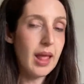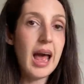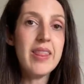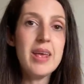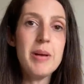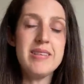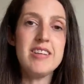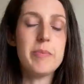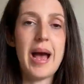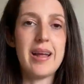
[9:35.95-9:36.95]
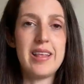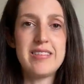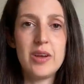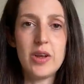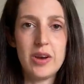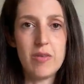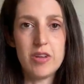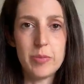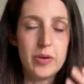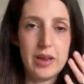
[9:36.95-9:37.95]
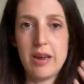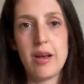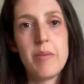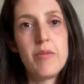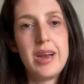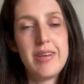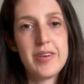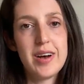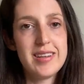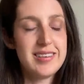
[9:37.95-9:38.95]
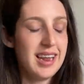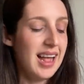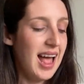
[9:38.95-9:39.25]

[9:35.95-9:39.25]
And they messaged back, they're so good at responding um, really fast.